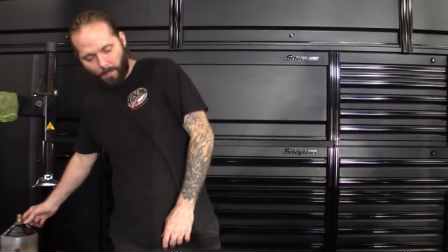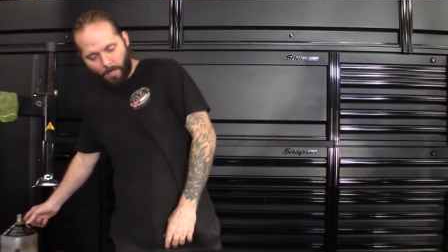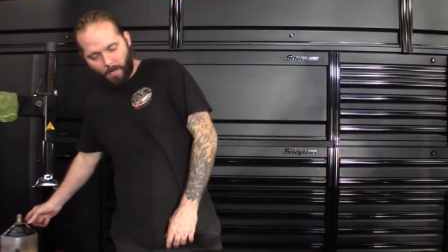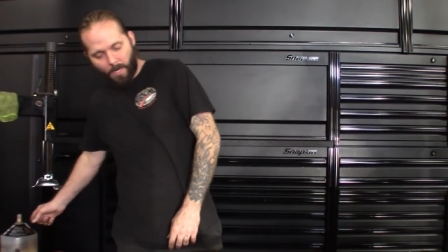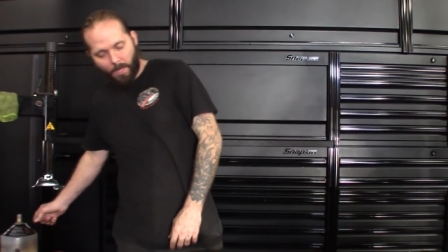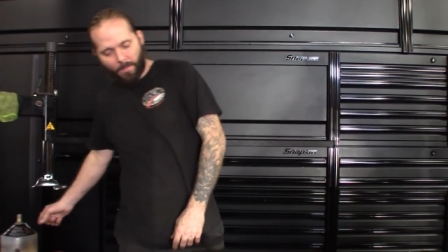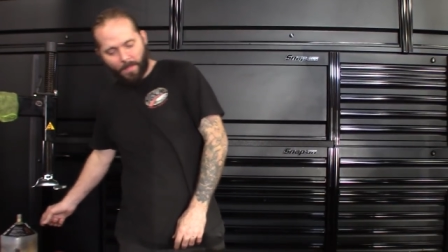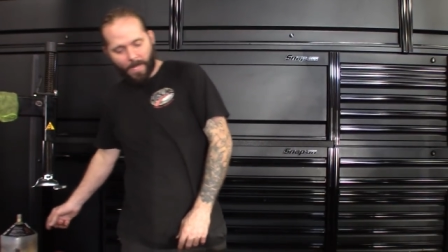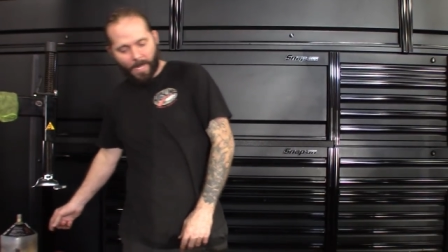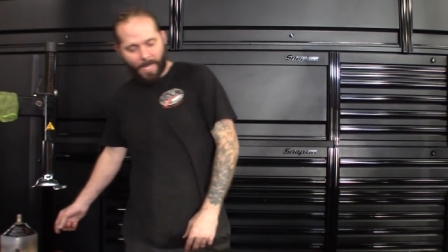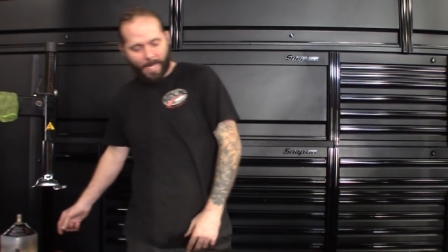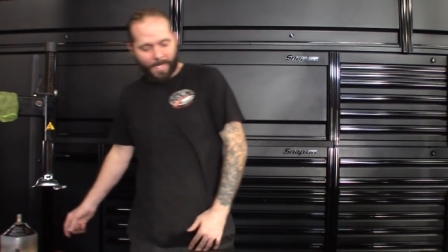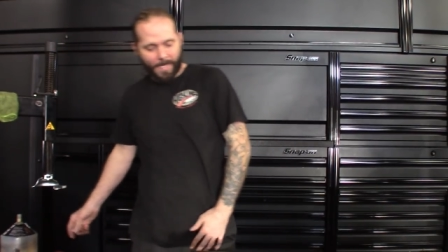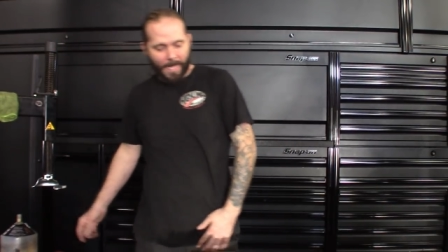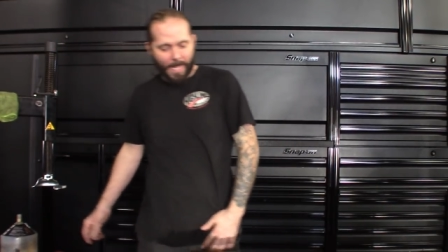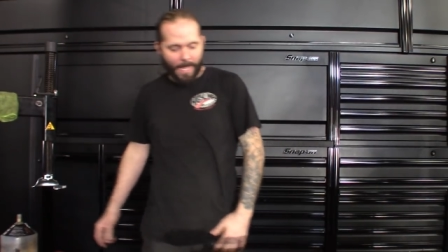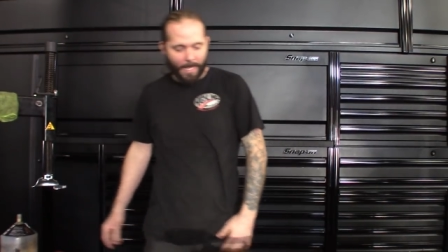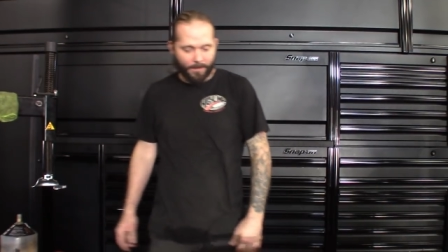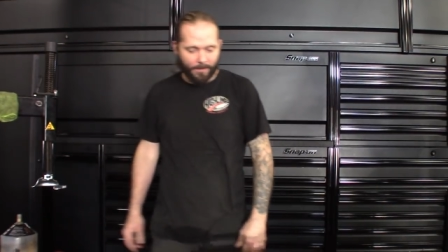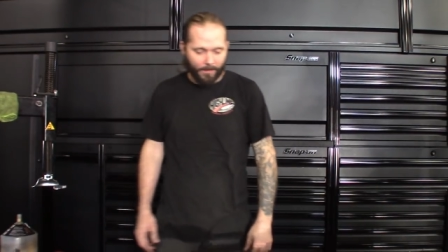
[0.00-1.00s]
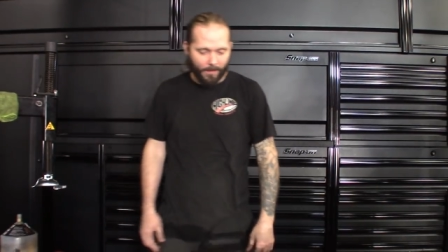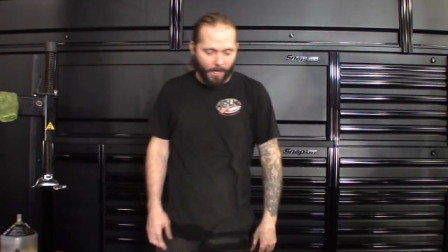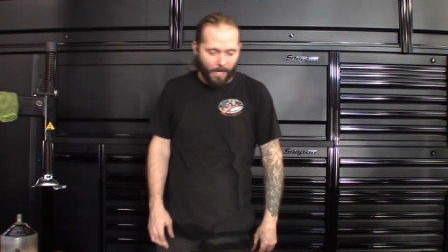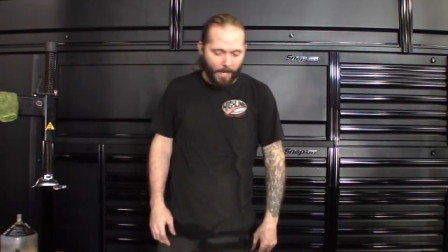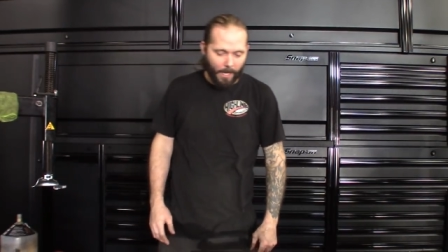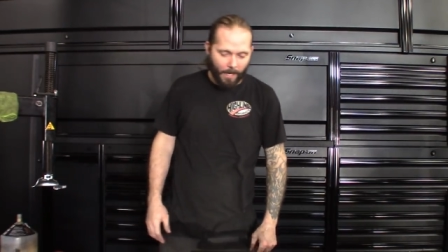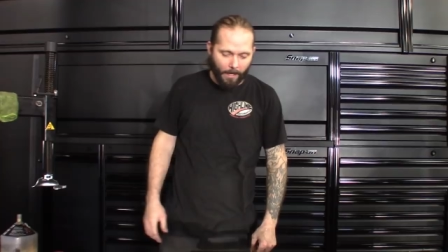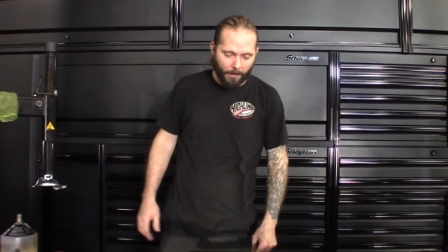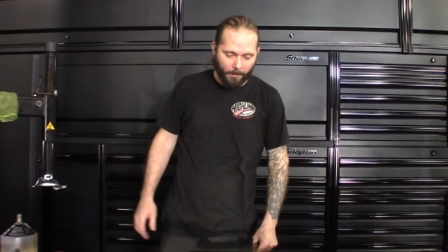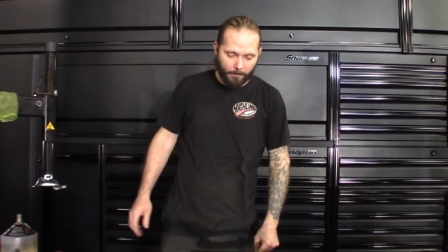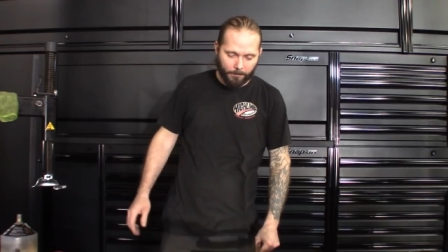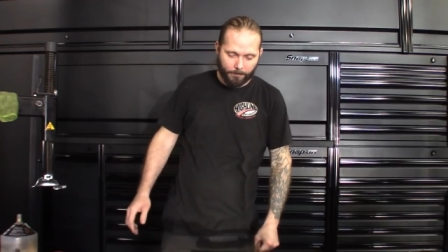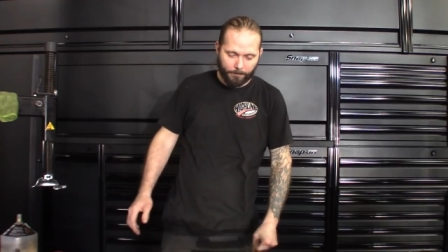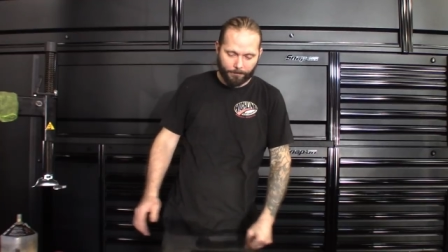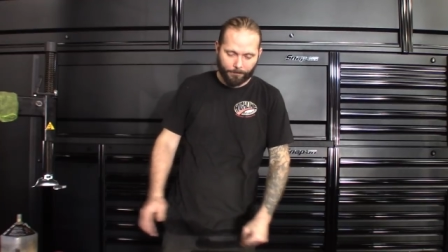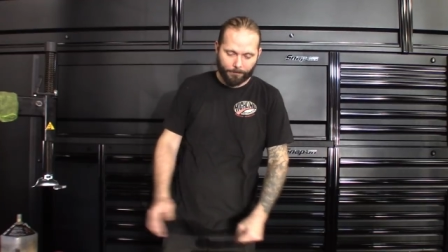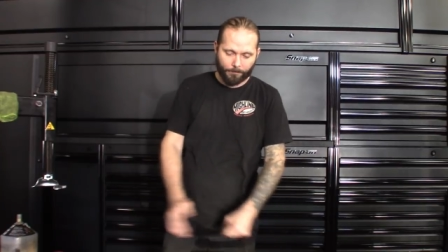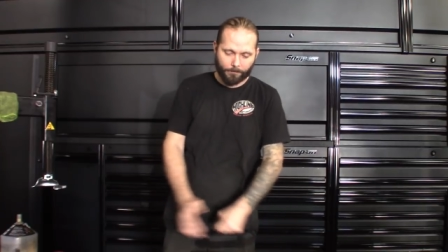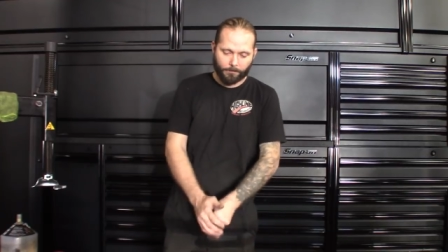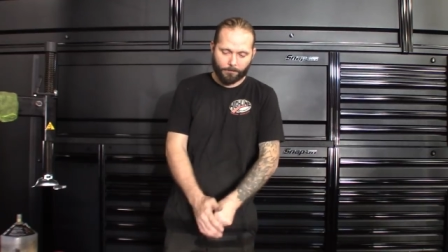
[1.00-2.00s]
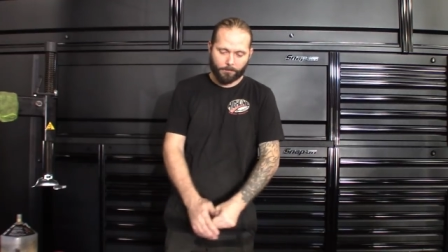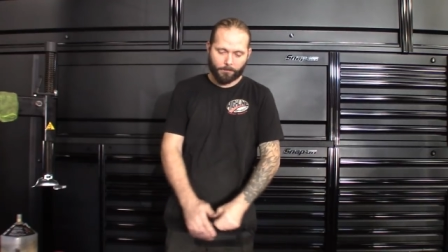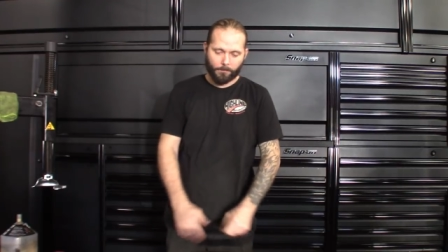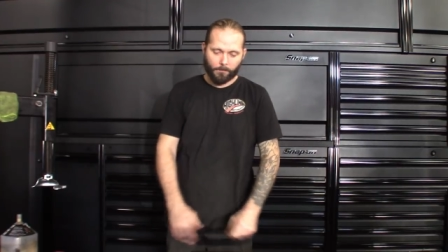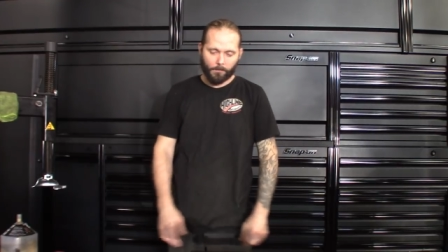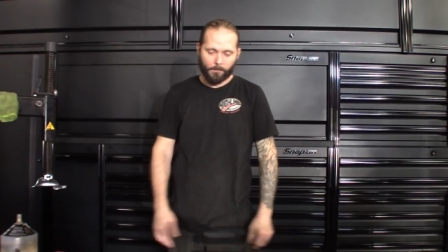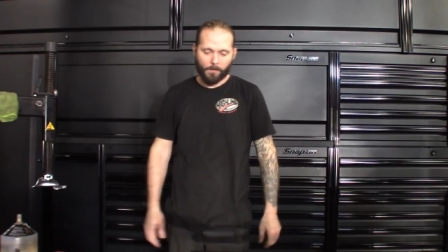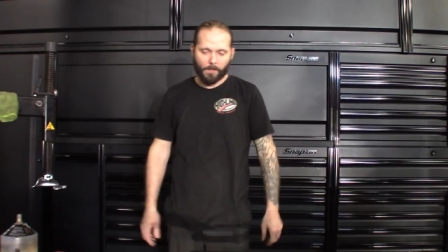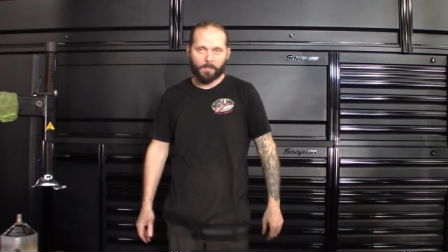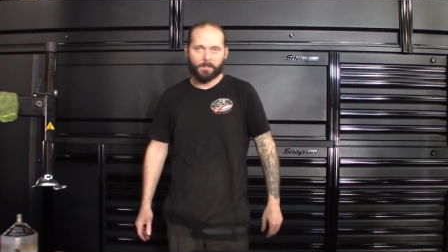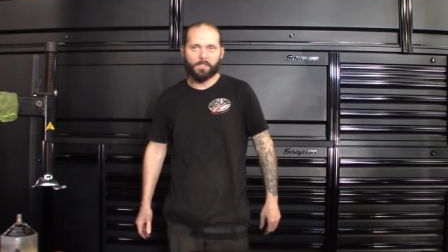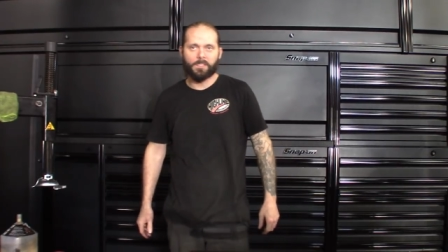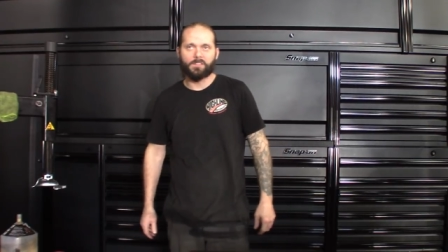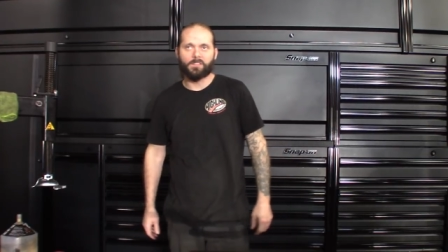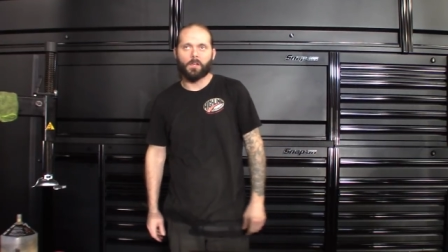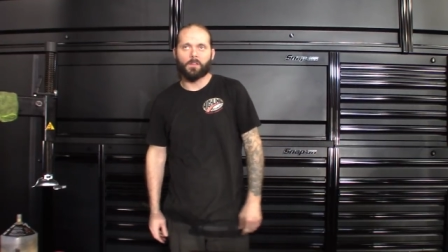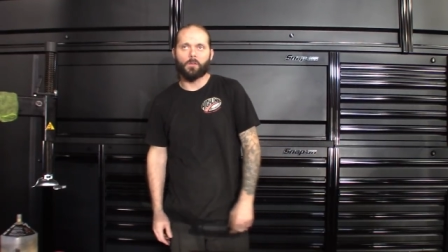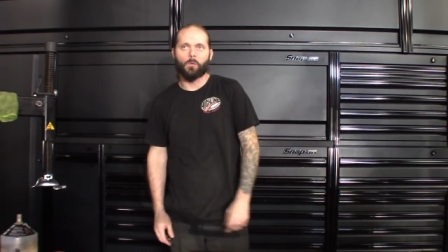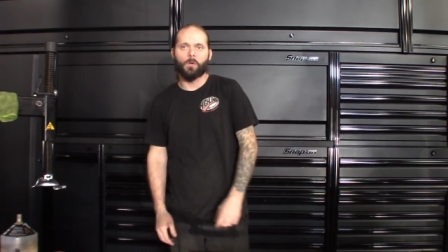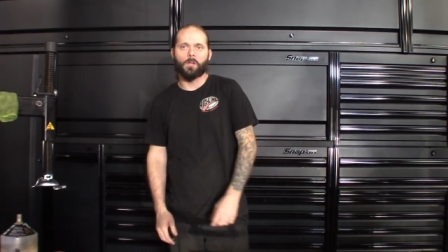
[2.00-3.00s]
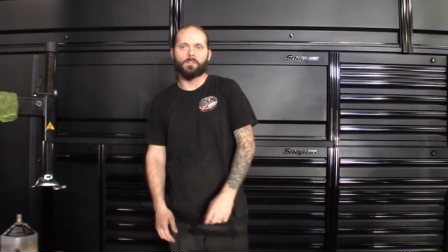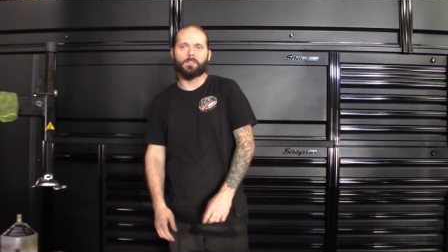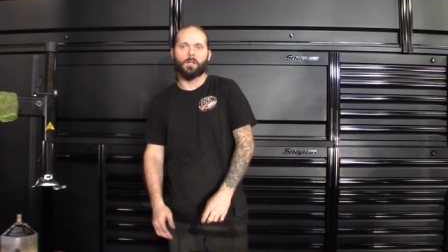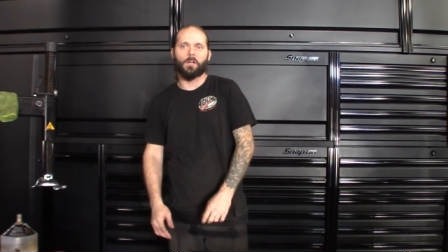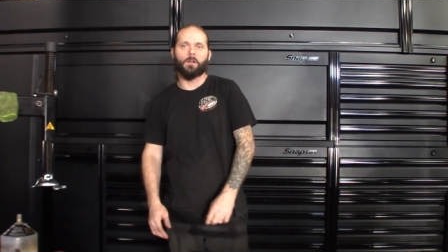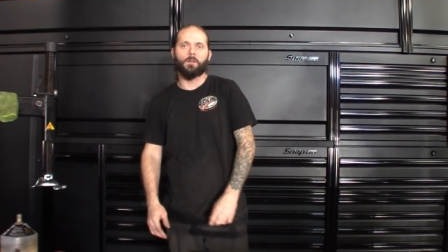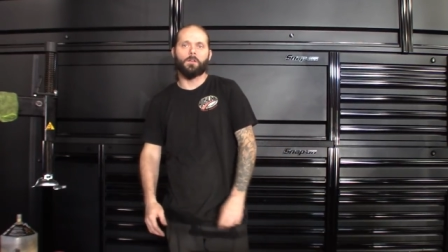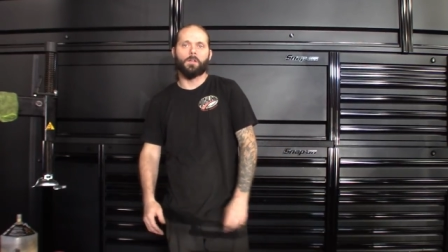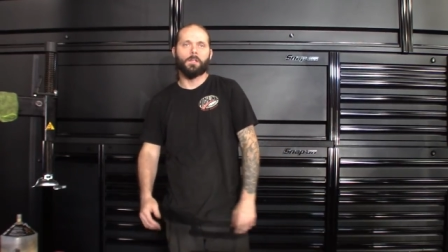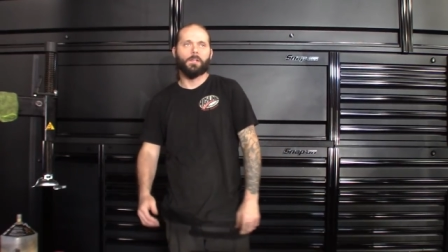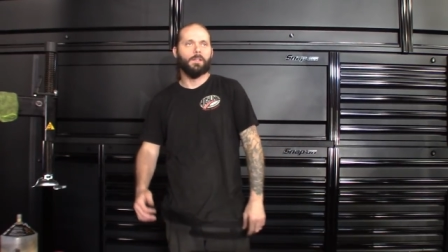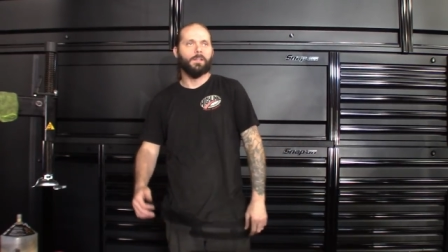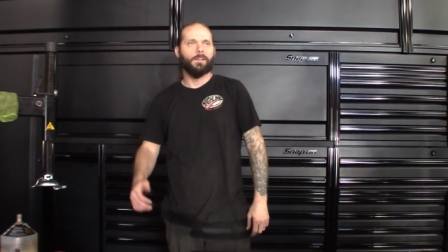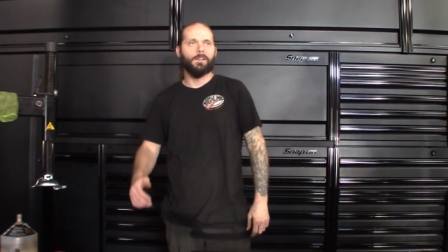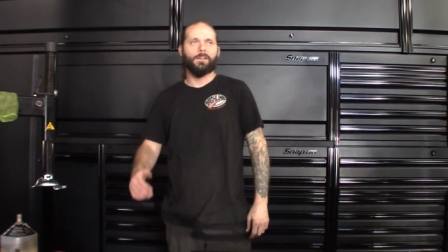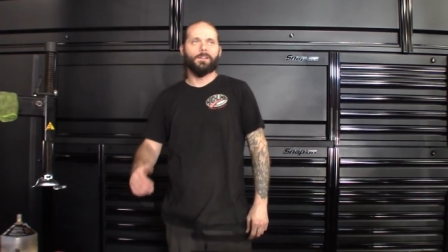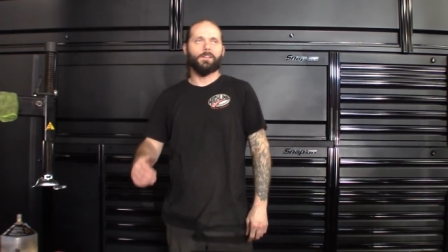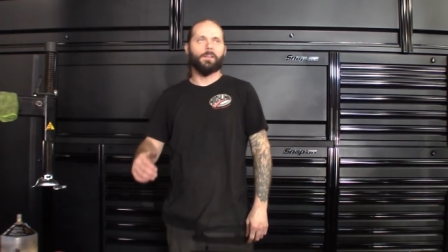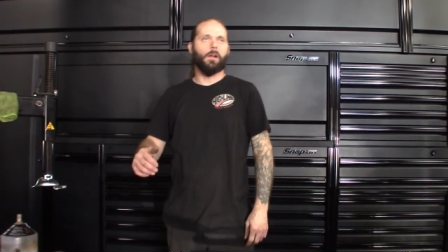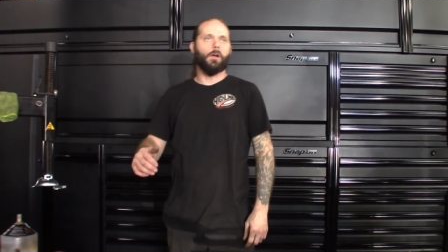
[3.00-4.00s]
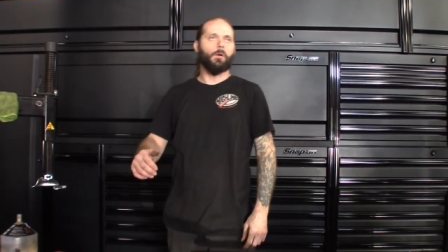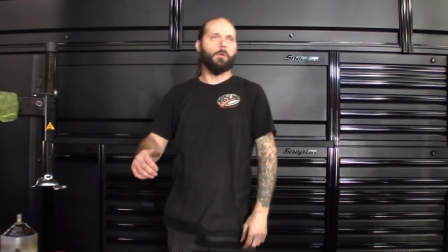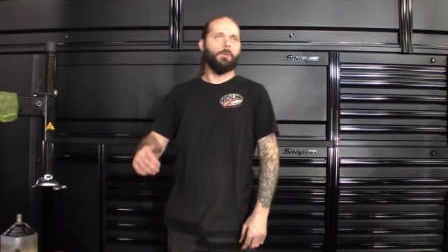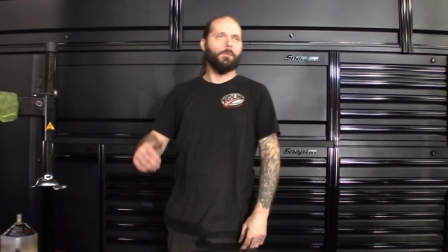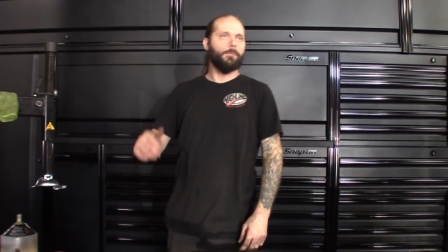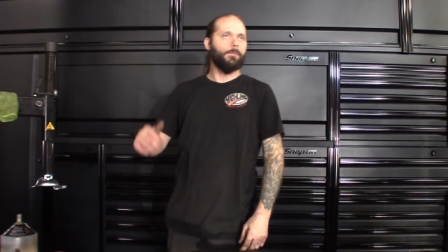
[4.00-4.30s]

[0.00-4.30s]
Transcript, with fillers: And then I got, uh, these other ones are, you know,